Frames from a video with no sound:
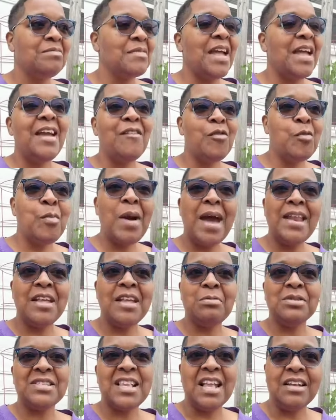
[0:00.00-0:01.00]
Everybody
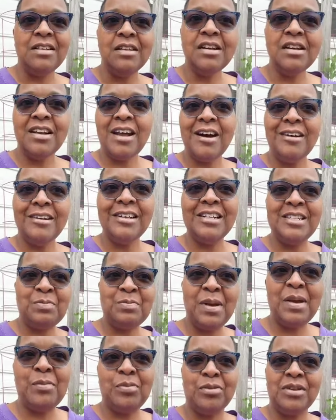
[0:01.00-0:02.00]
was like, look at all these
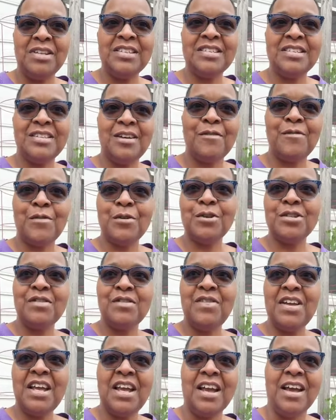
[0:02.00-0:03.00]
people. This is her first
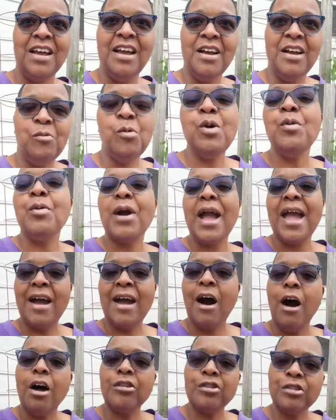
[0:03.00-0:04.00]
event. We were at
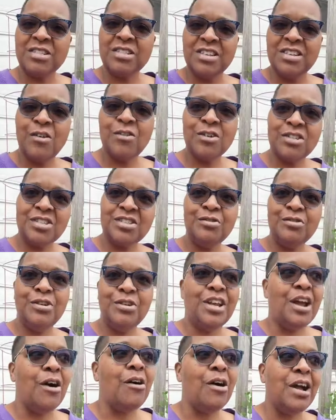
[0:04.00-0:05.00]
Artists Art
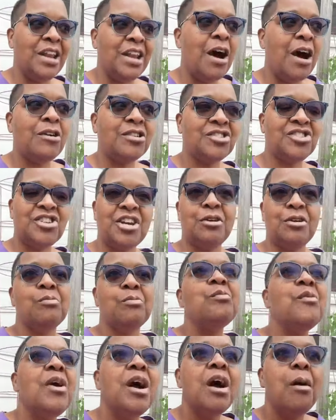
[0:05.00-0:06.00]
Studio, and all the chairs,
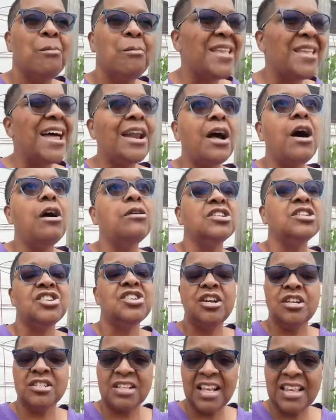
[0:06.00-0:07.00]
not all the
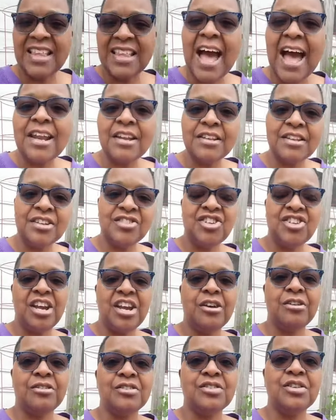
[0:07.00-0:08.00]
chairs, a lot of the
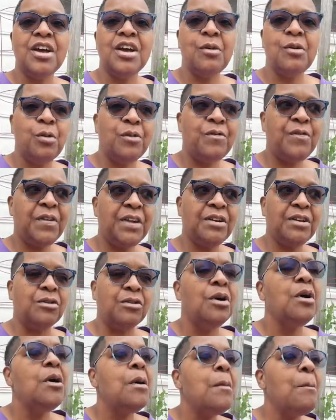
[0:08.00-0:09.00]
chairs were filled.
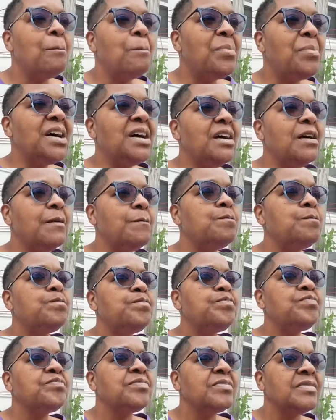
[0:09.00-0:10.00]
But
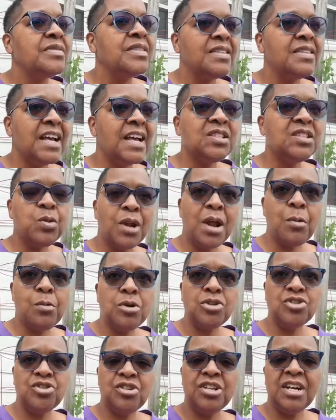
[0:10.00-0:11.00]
that's what I
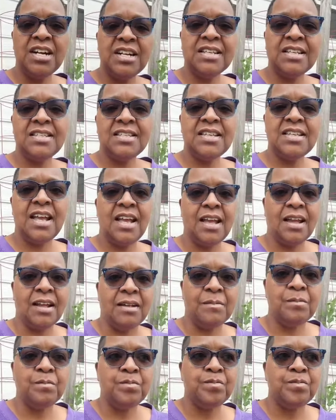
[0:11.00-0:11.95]
want you to understand.